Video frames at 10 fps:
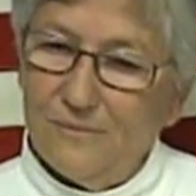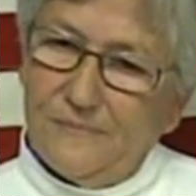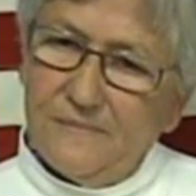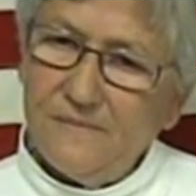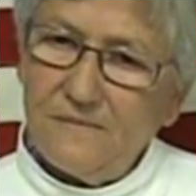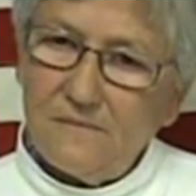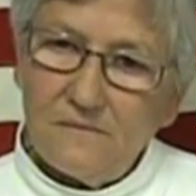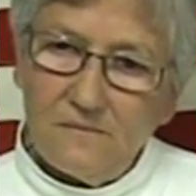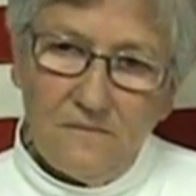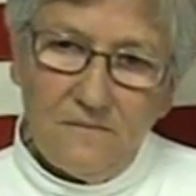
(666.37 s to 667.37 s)
that her
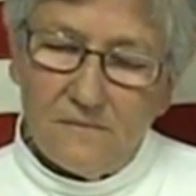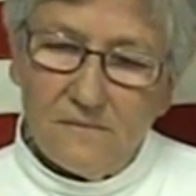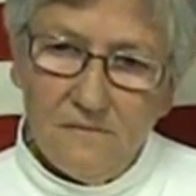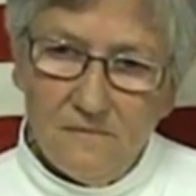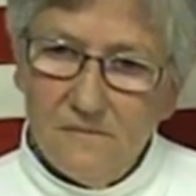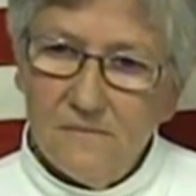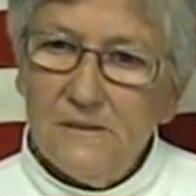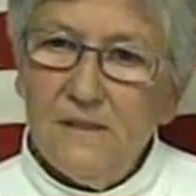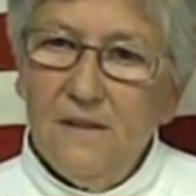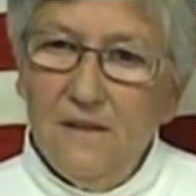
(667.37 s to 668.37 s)
brother and her
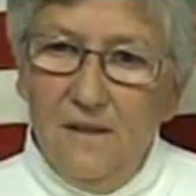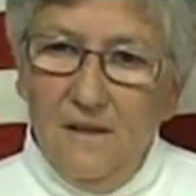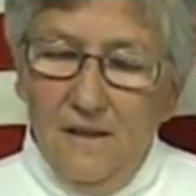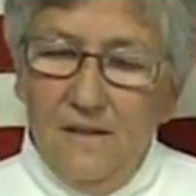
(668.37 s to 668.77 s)
sister?